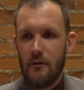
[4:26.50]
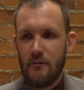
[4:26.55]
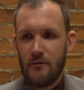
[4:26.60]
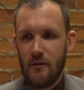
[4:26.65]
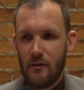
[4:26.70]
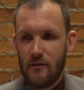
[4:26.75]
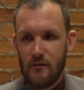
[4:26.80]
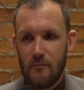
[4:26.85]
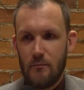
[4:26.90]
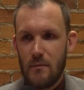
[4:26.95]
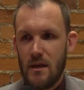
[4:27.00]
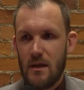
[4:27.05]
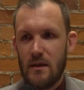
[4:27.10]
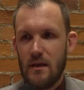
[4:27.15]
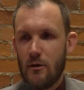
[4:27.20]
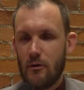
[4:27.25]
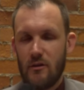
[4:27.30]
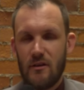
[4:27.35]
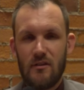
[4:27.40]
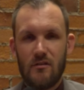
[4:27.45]
doesn't mean
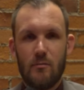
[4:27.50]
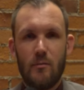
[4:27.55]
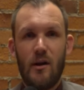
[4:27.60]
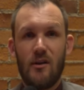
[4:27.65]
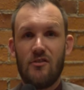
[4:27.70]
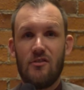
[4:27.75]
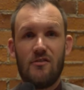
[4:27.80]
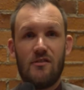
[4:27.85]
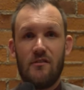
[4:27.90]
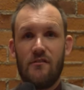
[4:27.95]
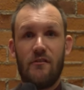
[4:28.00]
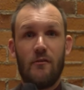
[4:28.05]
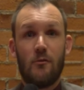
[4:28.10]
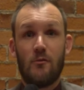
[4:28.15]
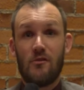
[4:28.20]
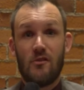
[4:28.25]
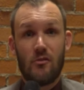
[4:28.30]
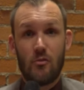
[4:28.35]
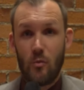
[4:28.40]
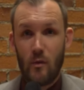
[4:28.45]
nearly as much as if it
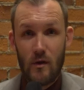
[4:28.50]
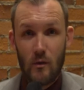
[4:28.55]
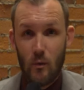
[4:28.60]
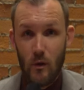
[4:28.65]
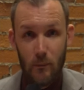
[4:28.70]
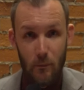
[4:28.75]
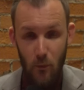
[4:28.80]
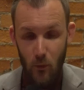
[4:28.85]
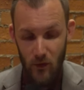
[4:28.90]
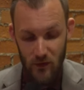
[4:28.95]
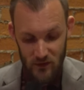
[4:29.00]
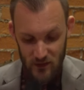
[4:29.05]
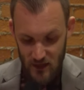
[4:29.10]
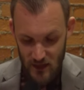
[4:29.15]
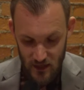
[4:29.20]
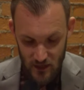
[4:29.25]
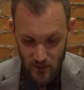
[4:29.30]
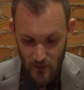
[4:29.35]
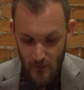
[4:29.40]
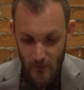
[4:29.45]
was a 21-point
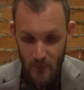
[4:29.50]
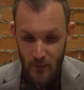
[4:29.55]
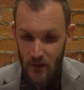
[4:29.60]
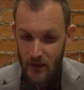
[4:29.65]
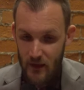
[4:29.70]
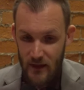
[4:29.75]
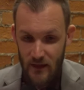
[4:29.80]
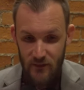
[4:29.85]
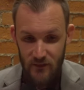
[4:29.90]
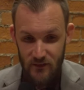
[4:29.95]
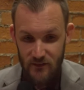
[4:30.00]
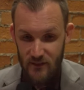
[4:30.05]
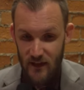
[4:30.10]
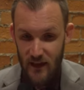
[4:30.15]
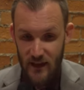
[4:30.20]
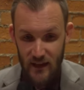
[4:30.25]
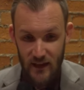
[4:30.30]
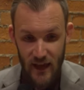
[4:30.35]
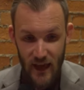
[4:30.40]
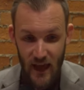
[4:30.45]
lead in the
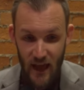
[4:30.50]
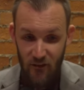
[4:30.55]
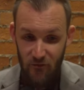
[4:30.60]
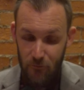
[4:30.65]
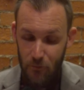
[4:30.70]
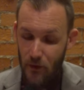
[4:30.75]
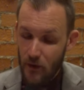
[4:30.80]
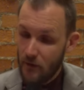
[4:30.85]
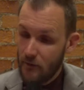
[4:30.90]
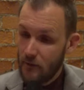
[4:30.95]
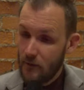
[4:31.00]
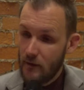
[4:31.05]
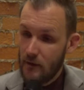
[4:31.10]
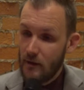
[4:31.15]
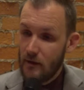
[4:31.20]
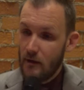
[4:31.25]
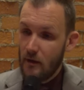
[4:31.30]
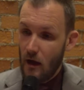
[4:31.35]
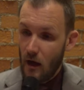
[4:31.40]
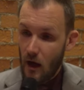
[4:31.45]
second half. But
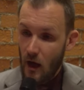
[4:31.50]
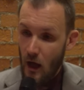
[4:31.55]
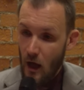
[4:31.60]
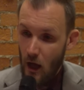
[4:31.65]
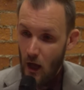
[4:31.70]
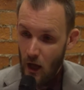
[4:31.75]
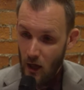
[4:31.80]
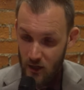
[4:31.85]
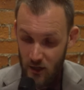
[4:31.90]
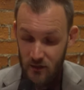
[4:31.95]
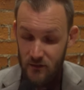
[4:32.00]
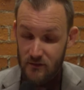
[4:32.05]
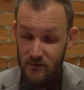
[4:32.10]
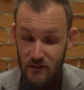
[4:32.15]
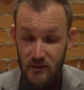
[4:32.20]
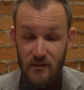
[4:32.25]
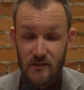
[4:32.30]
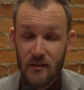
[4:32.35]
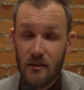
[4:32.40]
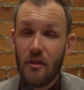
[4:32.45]
a
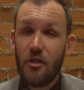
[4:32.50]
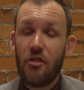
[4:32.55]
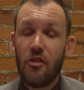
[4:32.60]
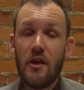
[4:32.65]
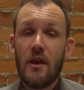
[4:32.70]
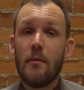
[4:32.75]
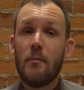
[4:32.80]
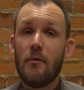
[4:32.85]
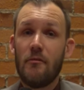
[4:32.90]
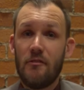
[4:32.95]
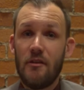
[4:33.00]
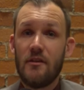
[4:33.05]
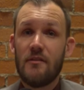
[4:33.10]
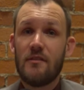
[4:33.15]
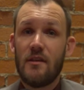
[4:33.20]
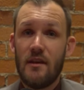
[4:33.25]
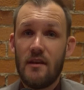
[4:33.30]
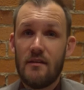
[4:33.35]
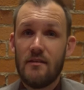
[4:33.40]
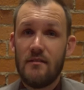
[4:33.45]
consistent theme of this
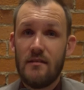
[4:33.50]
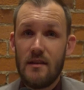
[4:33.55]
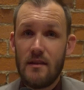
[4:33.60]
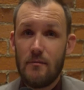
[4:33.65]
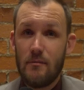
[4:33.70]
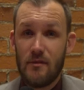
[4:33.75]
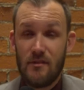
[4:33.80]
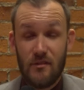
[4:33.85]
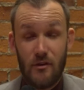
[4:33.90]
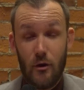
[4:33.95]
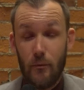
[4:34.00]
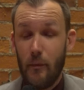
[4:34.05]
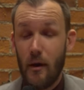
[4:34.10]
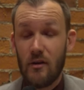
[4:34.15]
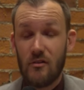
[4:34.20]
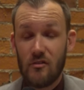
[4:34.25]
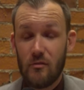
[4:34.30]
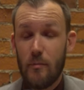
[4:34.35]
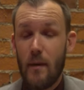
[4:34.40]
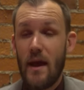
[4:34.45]
Kings team this year,
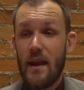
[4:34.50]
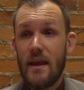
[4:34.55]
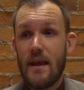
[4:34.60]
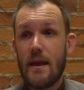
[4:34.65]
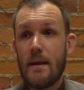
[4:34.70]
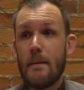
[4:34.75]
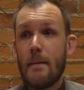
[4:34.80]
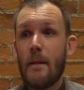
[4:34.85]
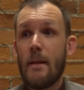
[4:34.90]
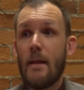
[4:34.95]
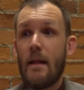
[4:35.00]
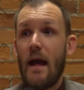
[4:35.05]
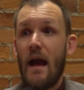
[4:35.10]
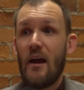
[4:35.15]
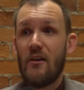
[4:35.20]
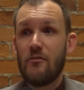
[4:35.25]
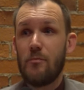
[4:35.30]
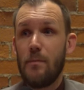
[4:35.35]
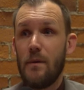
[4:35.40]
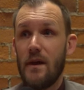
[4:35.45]
amongst many,
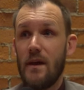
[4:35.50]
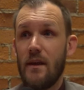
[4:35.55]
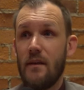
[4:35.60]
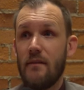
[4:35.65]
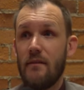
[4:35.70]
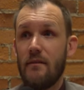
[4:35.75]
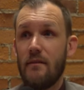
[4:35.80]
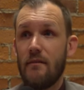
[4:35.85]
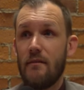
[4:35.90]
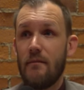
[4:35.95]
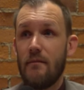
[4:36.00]
has been